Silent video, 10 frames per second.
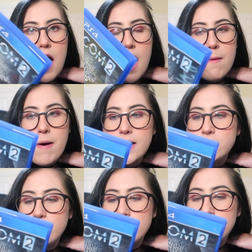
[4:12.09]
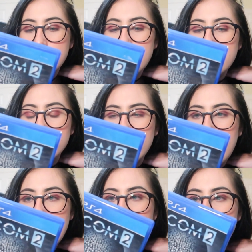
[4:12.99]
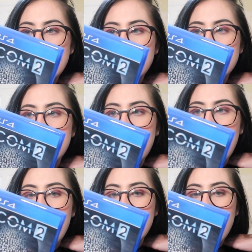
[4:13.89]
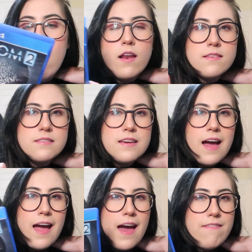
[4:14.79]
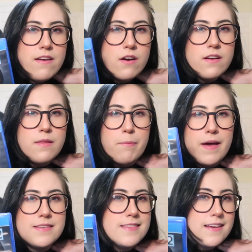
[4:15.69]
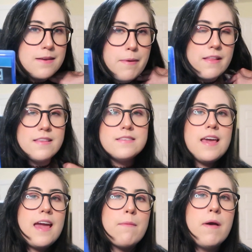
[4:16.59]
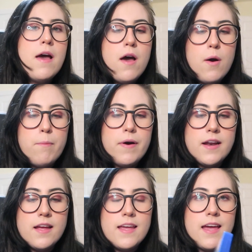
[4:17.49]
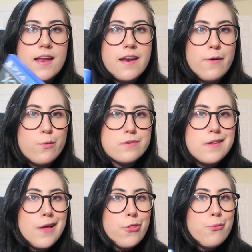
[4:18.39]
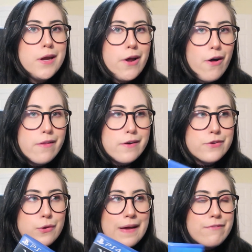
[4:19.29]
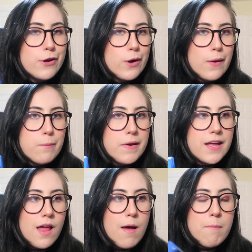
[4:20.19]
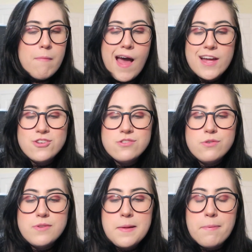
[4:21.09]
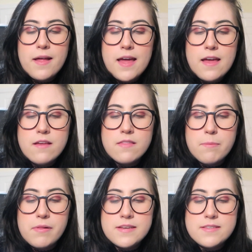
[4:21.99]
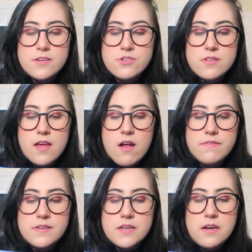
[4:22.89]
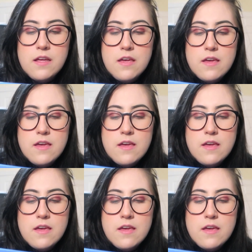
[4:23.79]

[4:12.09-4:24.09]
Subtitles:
I do thoroughly enjoy Aliens, and honestly, I haven't heard the best thing about this game, but again, it was like $3, so I figured I would pick it up. I just don't really play the PlayStation that often,